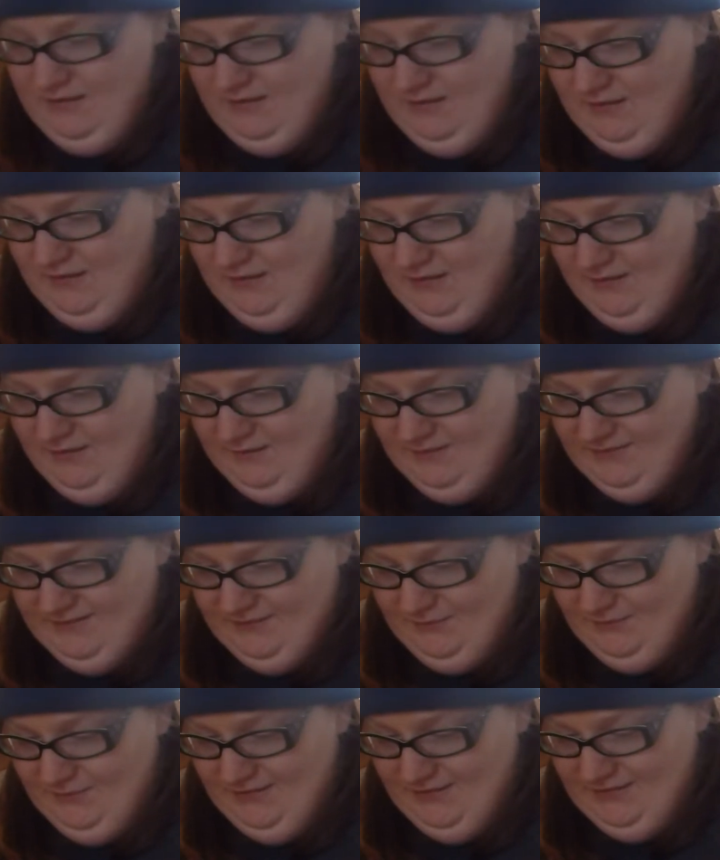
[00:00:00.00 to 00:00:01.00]

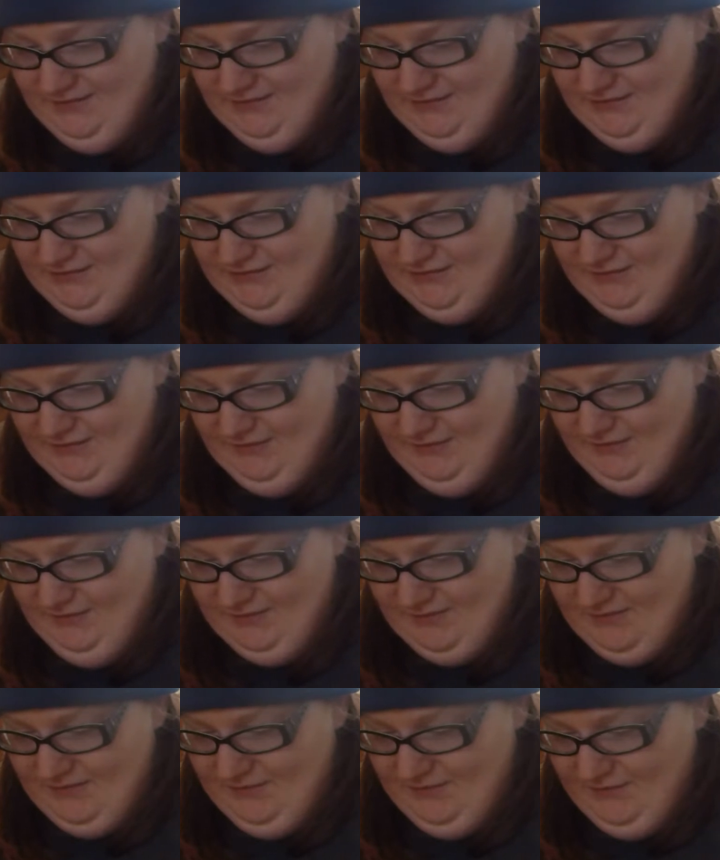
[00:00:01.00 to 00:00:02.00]
So 1, 2,
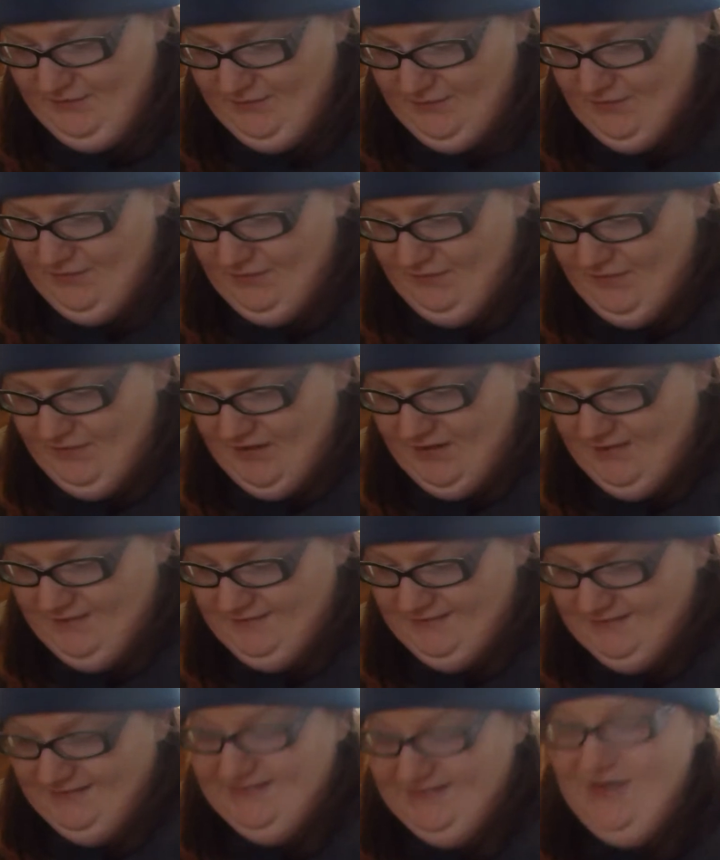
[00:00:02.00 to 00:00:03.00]
3, 4, 5,
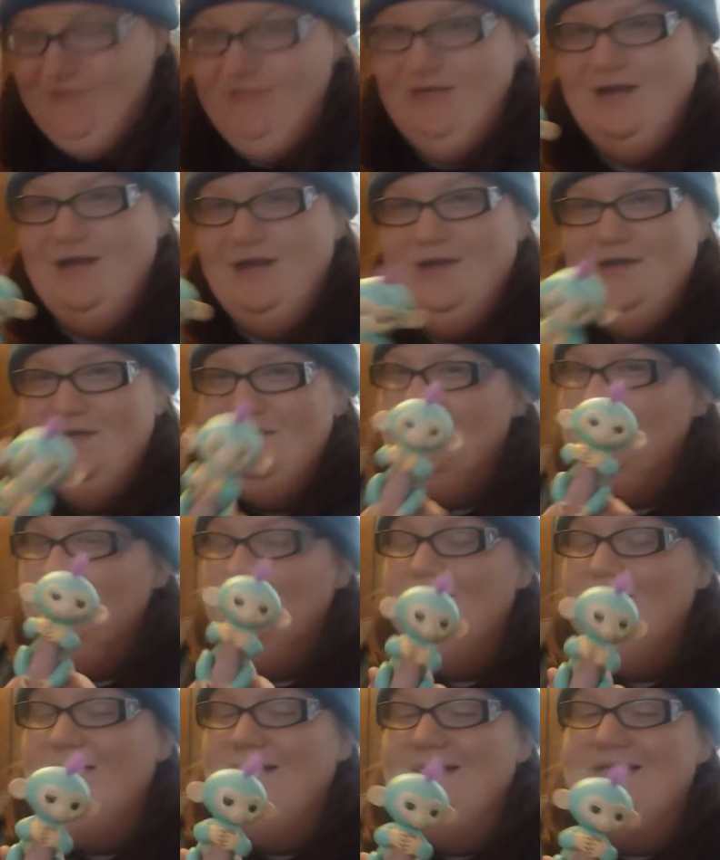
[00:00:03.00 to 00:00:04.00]
6, 7. So, there's
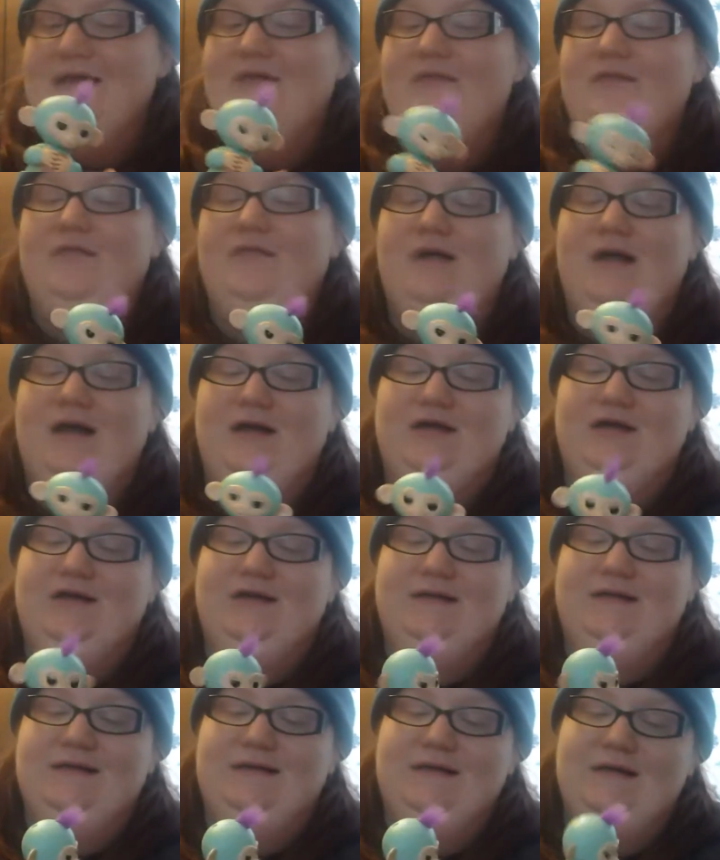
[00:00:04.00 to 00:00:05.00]
only really 7
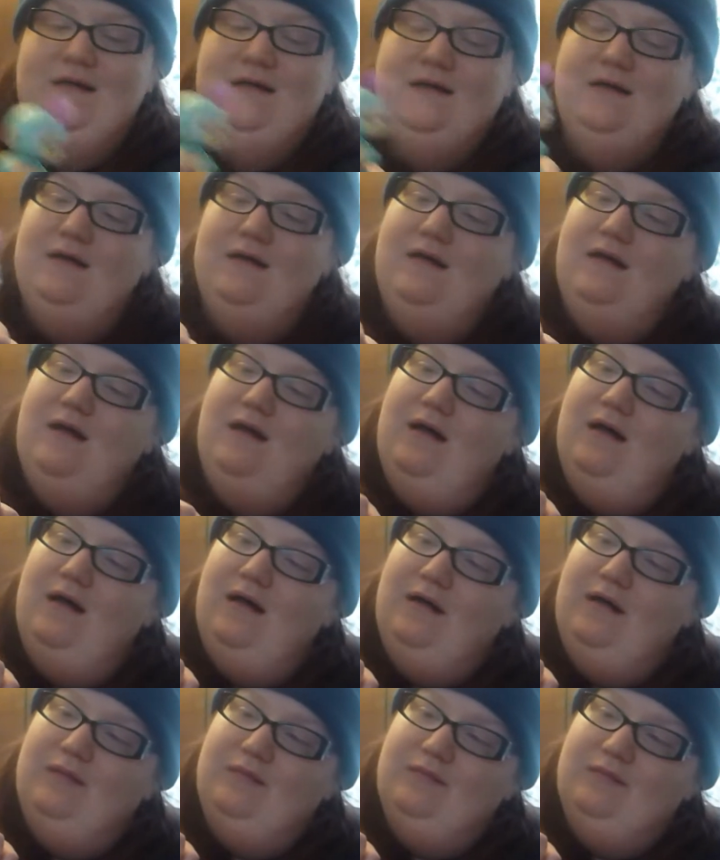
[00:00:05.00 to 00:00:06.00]
reactions.
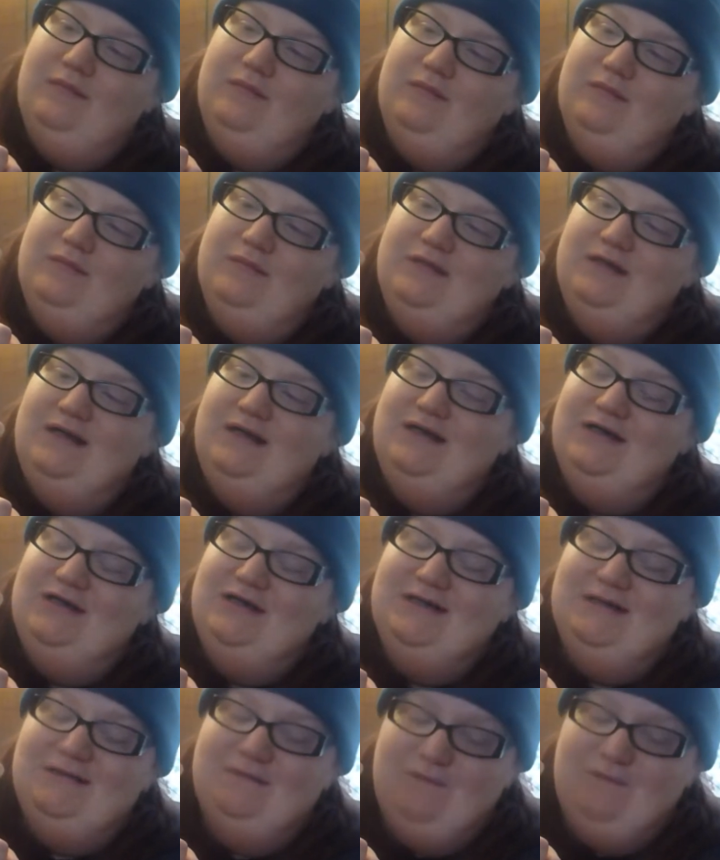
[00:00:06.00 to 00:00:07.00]
So, I guess
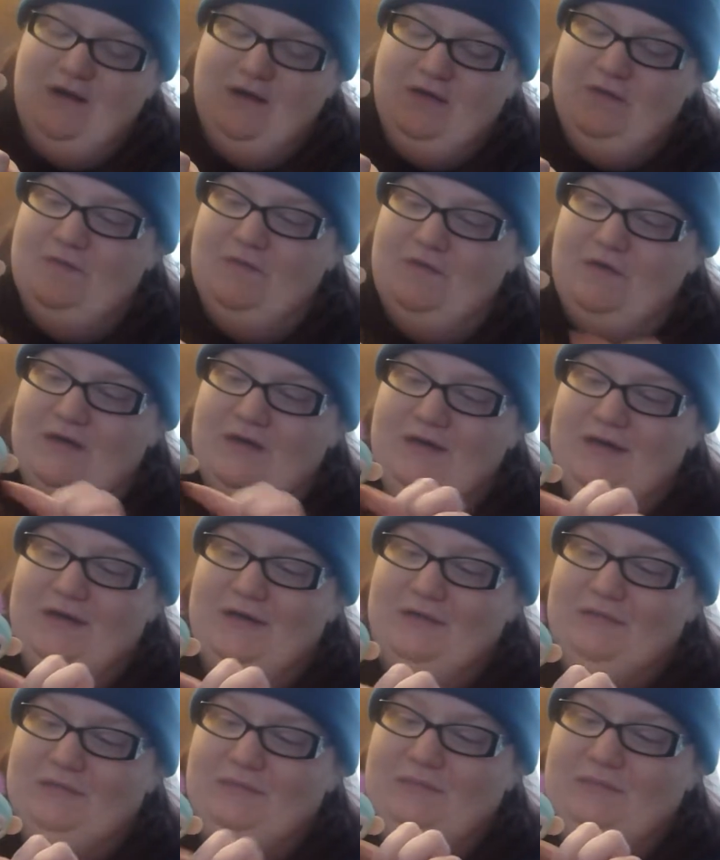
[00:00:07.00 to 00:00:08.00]
she's fun for, you
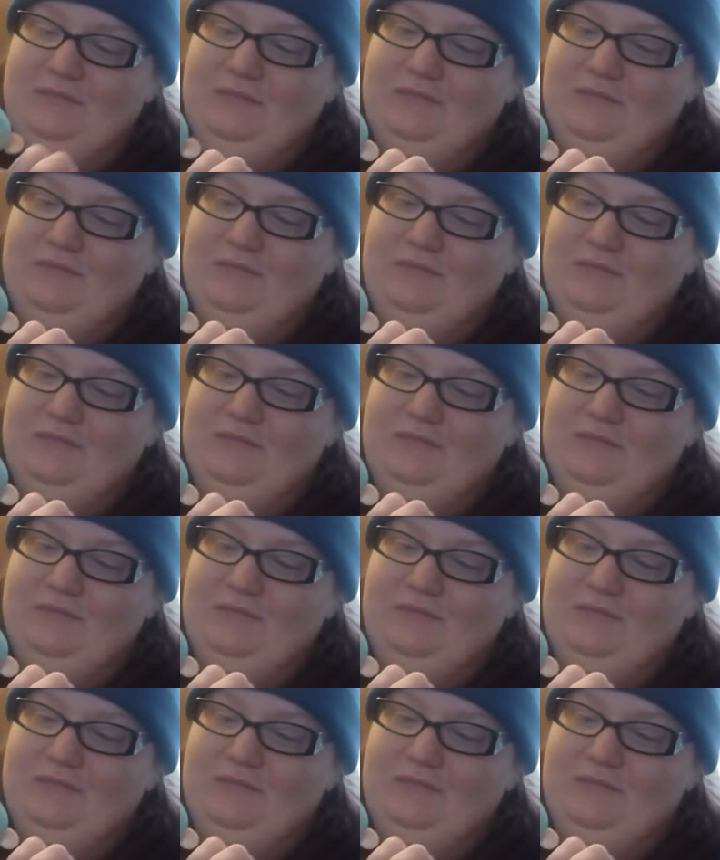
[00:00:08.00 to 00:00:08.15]
know.